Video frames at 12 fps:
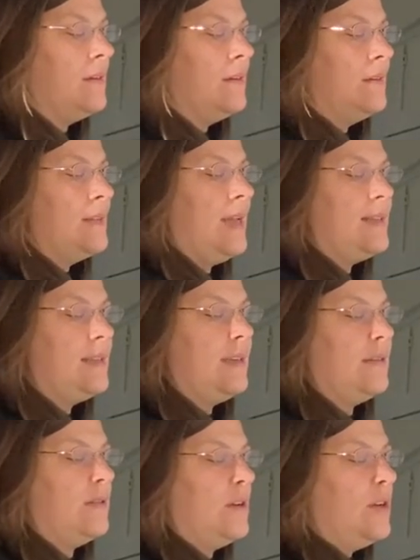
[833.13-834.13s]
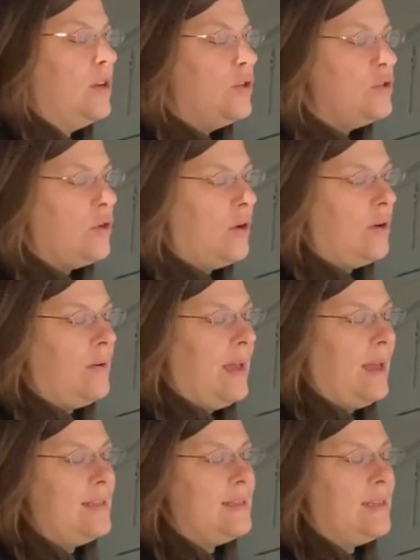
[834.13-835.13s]
it's 18. So
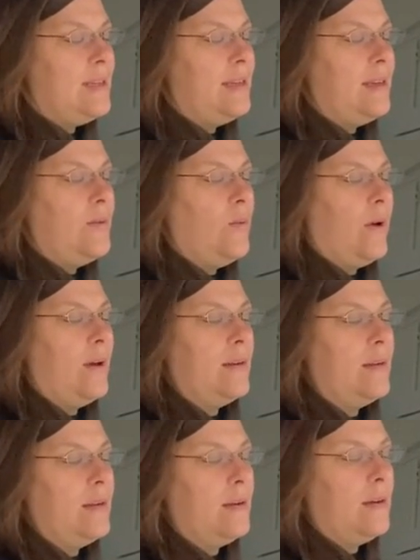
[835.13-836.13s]
18 and 1